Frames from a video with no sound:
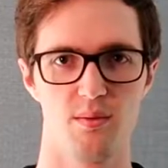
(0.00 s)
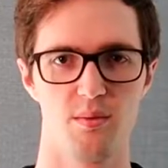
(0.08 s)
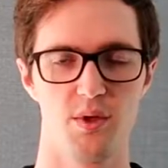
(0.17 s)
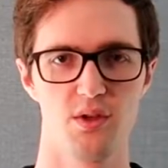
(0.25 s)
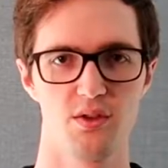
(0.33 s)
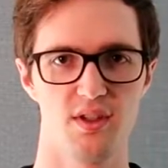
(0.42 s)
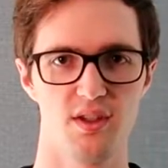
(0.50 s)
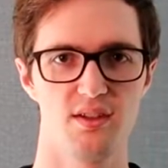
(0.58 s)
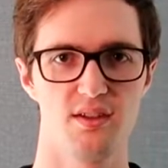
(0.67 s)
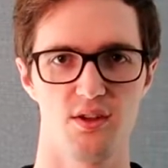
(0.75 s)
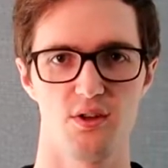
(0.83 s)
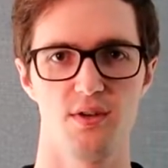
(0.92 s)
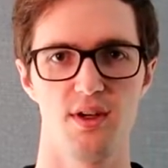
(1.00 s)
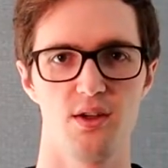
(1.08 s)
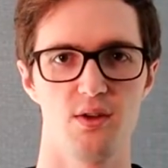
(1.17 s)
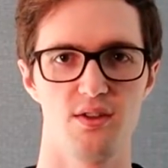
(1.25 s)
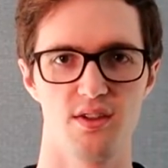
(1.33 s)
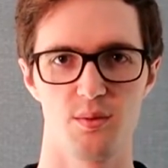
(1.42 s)
PLCs are a really
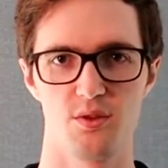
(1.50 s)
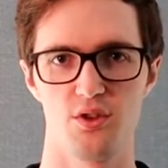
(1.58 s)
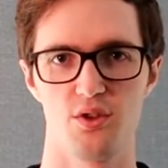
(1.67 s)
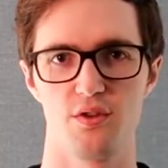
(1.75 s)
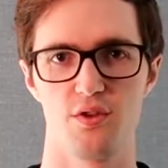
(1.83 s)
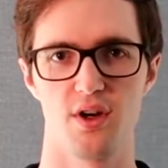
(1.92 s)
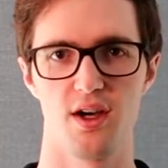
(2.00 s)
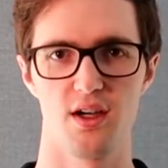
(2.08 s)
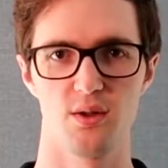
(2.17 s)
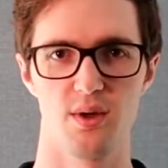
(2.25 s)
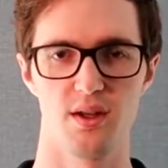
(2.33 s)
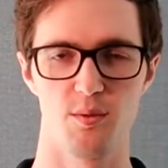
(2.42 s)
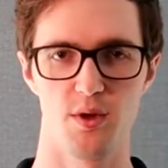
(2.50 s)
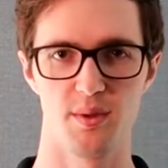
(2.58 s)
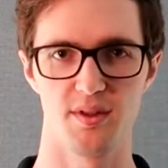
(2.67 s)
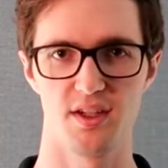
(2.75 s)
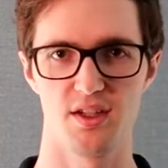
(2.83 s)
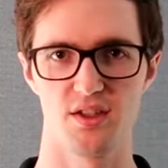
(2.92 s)
good substitute for hardware
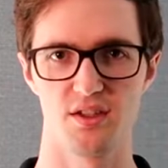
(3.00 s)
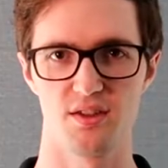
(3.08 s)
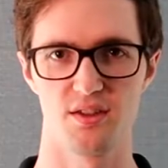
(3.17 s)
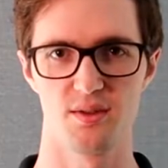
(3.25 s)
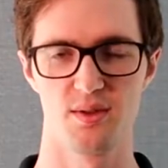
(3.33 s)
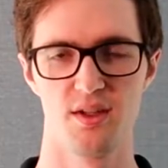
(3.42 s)
implementations.